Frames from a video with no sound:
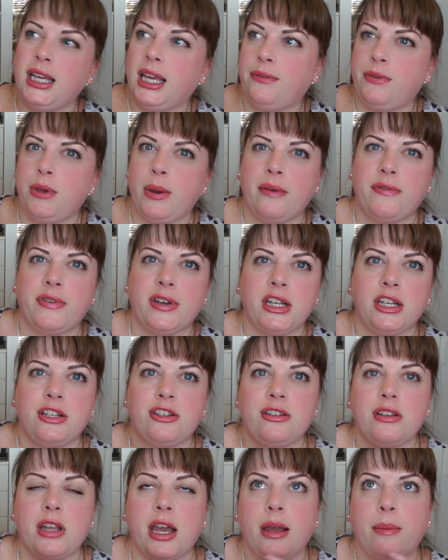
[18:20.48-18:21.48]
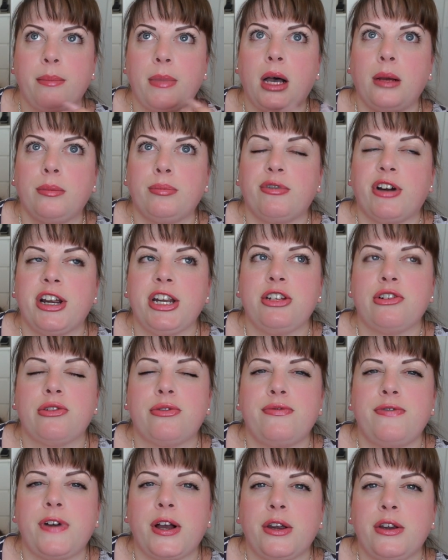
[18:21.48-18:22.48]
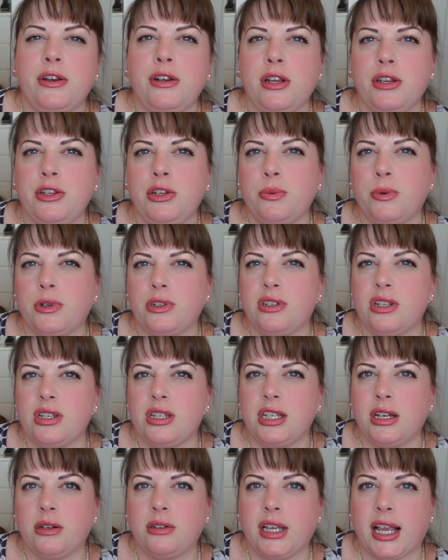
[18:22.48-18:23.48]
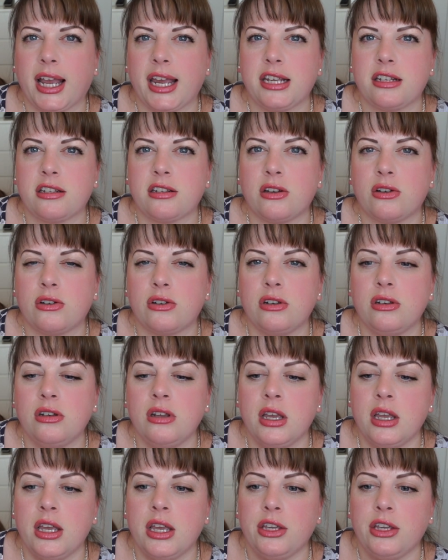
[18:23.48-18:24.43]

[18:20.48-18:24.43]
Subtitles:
if you ever upgrade your phone and you want to sell the case on,